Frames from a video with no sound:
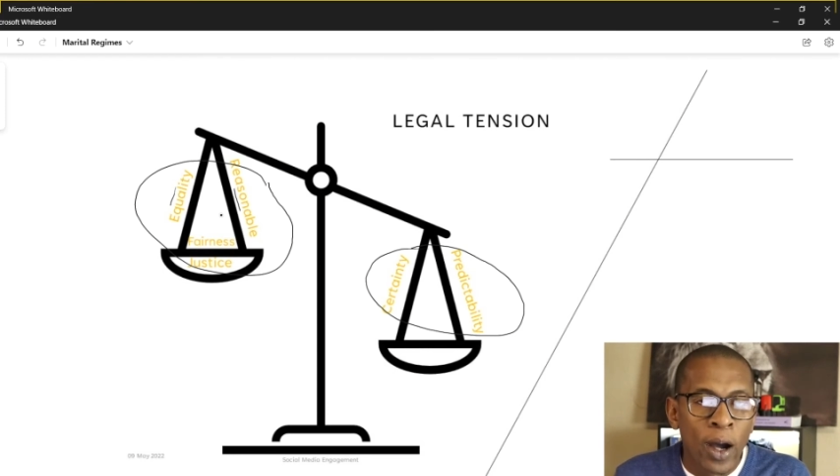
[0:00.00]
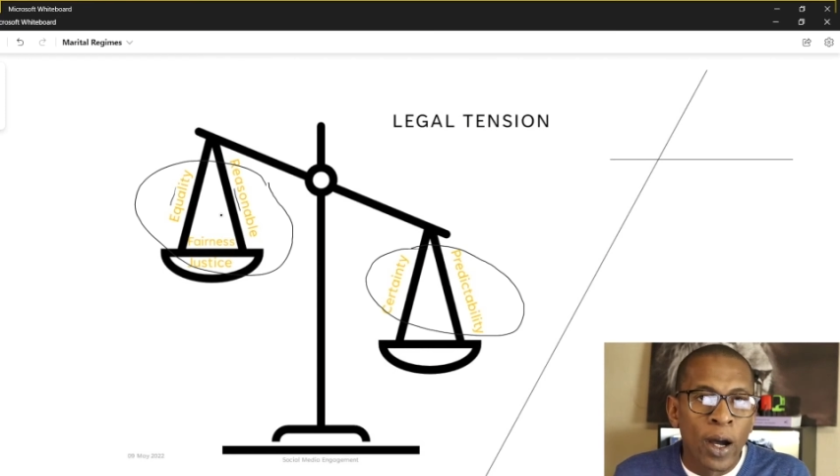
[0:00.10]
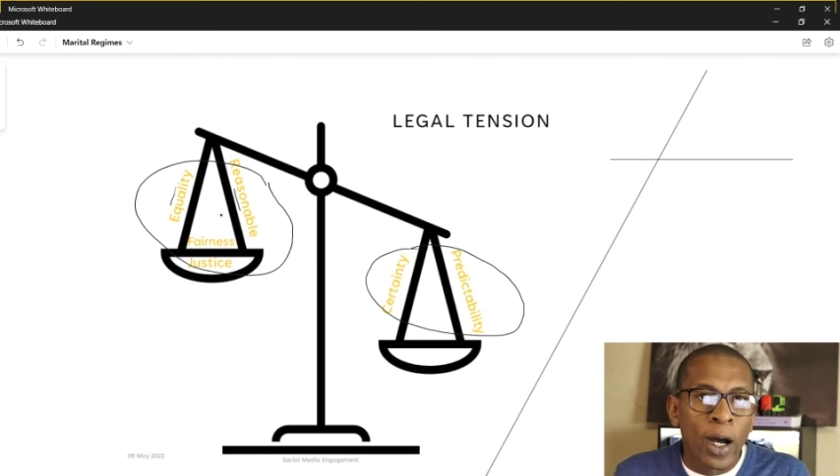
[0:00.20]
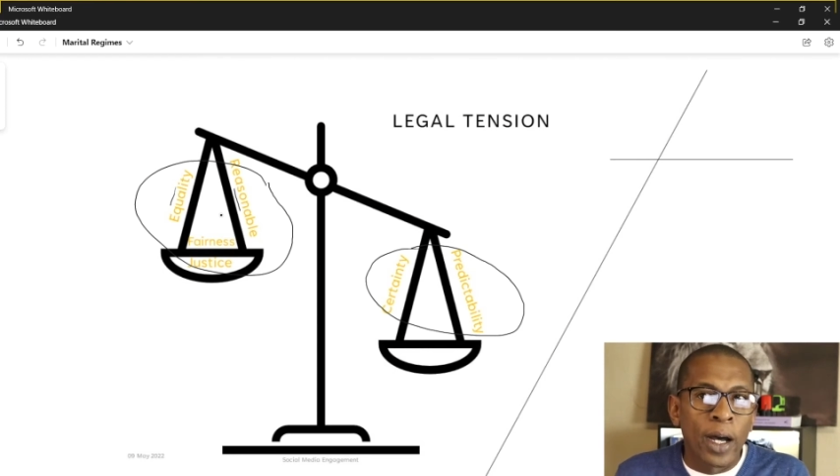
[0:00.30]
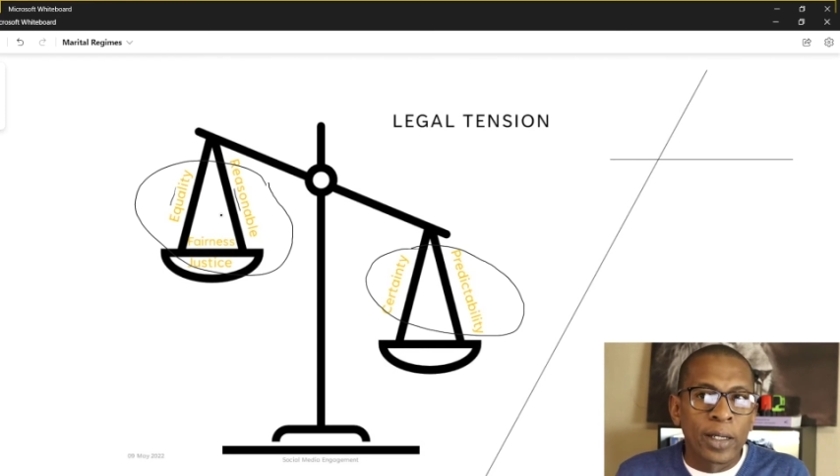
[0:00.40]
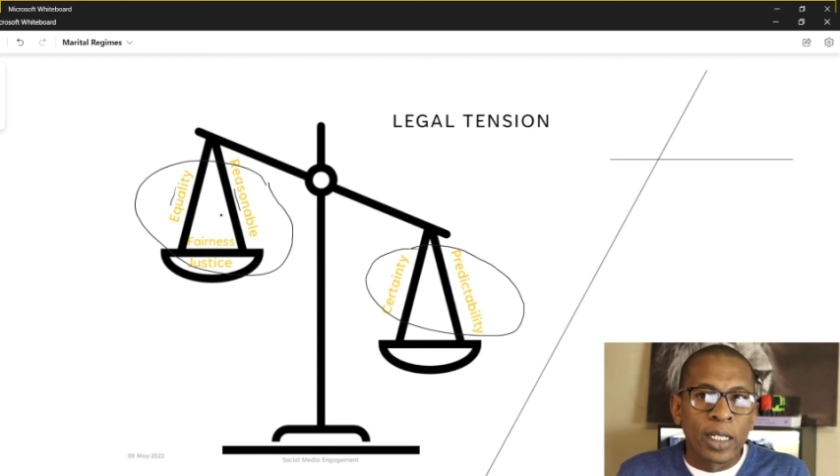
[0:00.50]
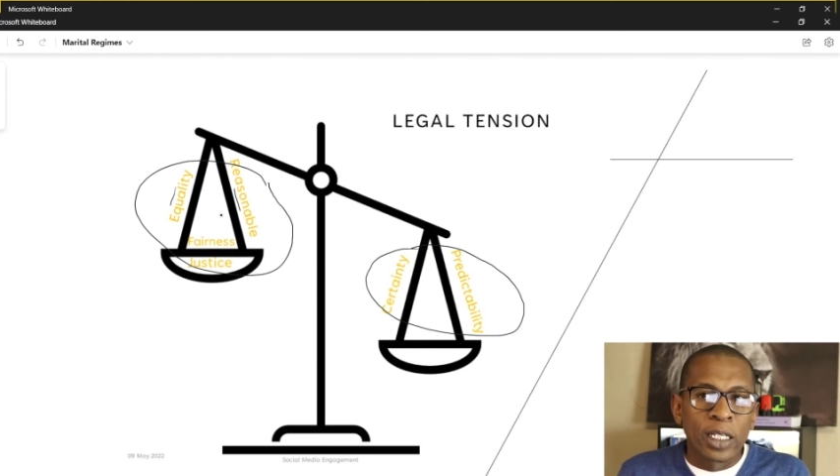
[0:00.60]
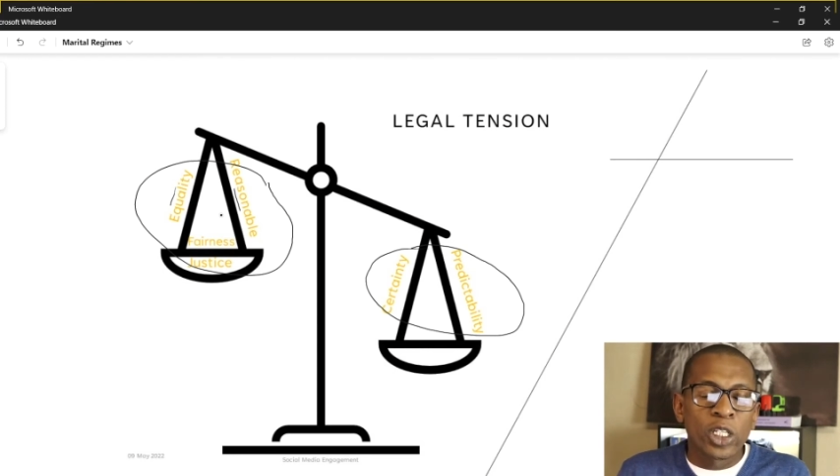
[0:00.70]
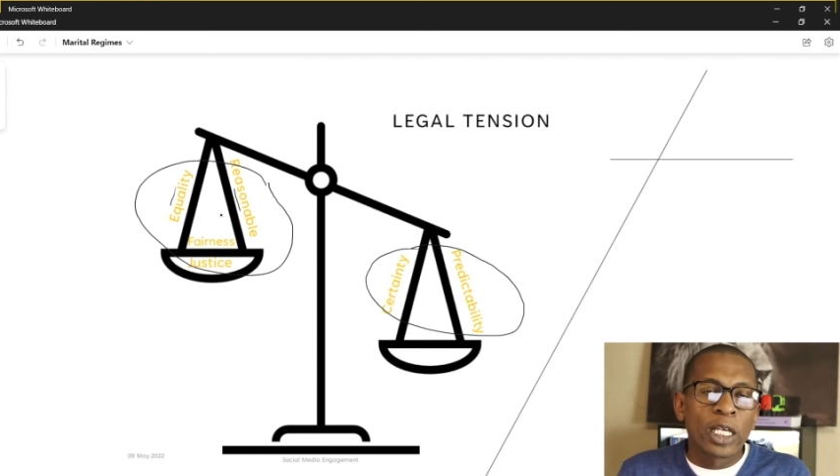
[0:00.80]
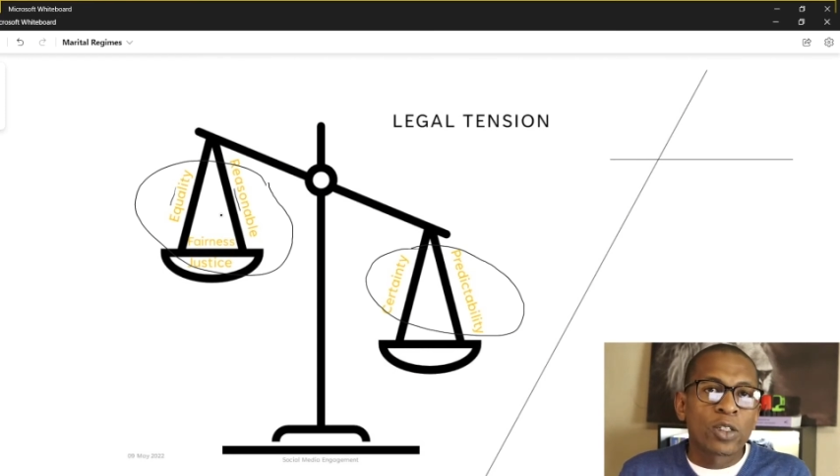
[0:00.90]
in
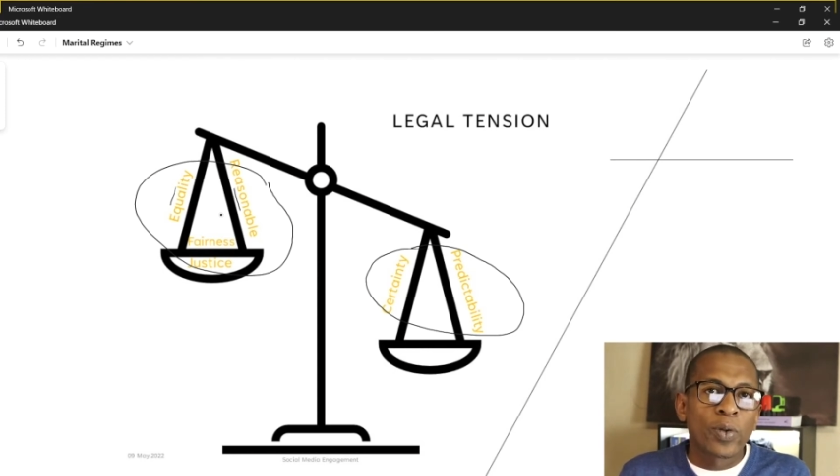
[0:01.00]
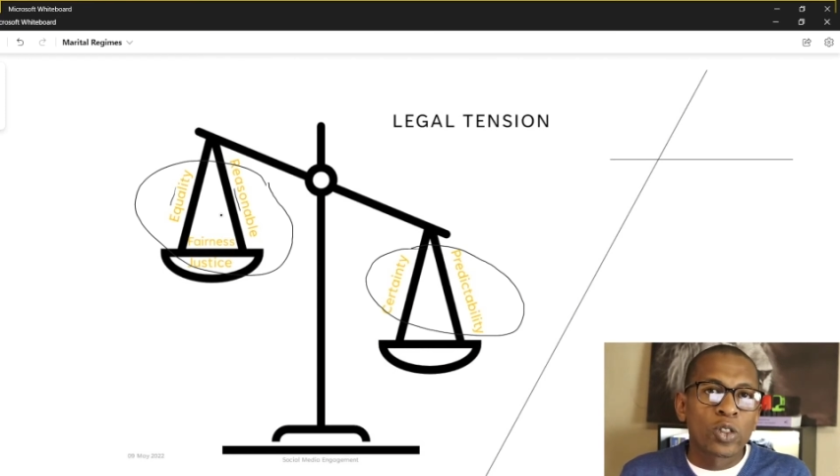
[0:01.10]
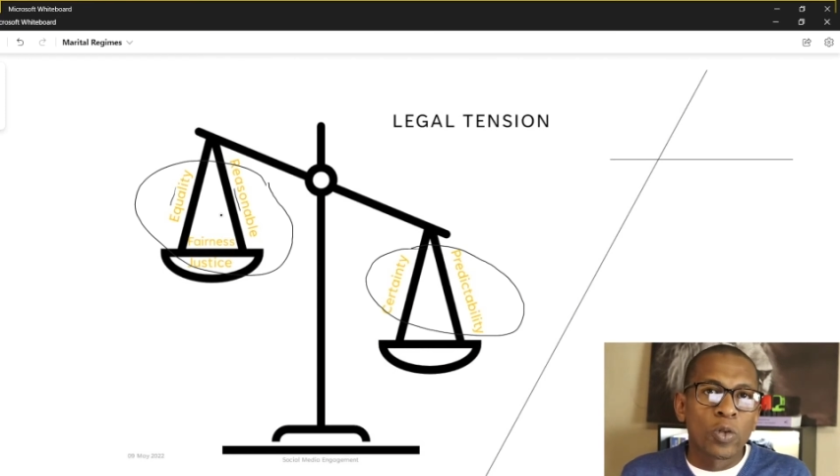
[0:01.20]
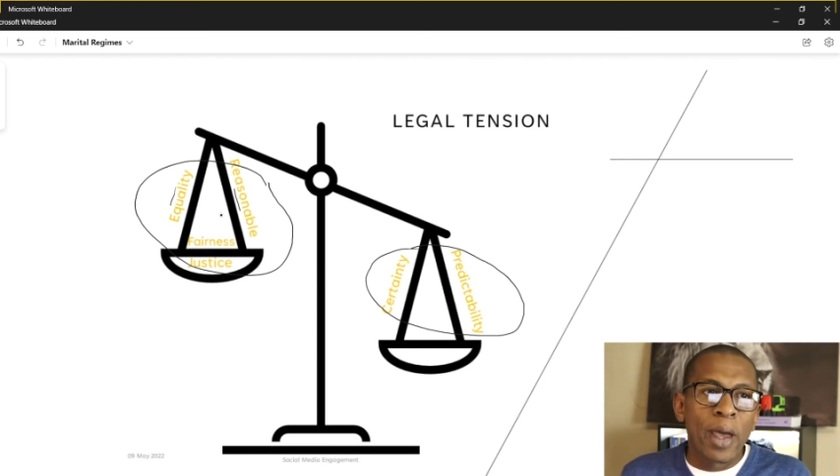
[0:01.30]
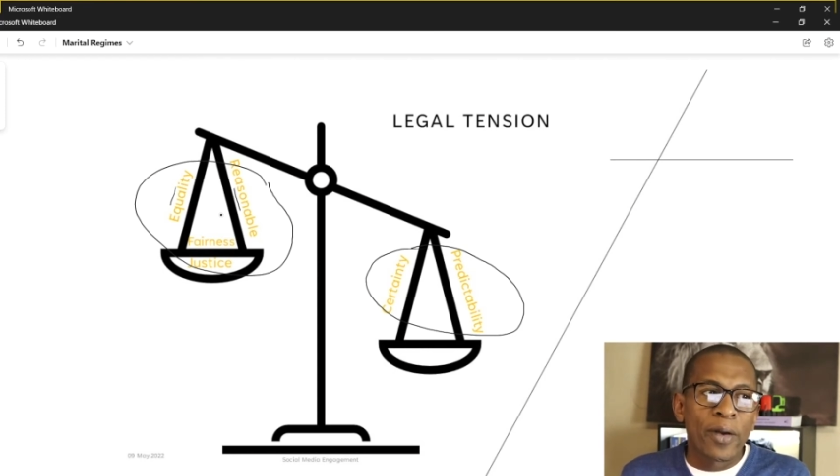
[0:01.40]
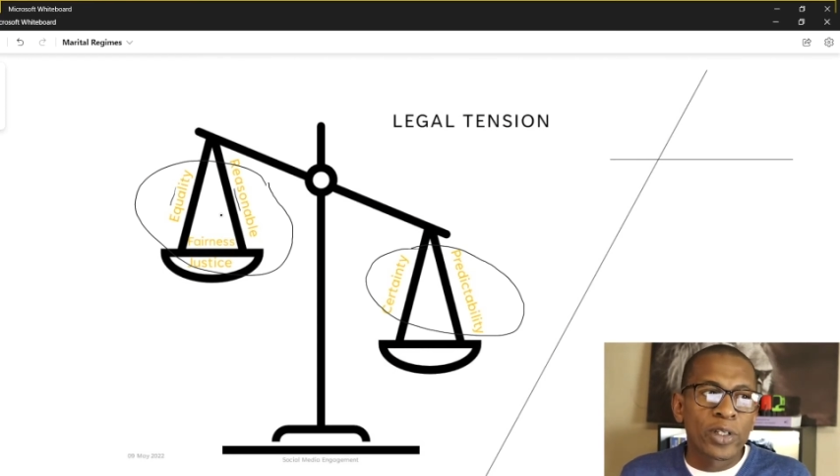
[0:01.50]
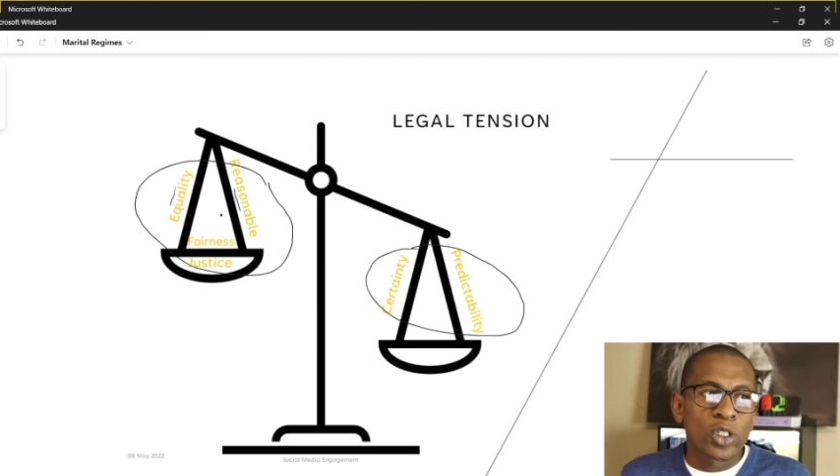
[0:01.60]
entering into marriages.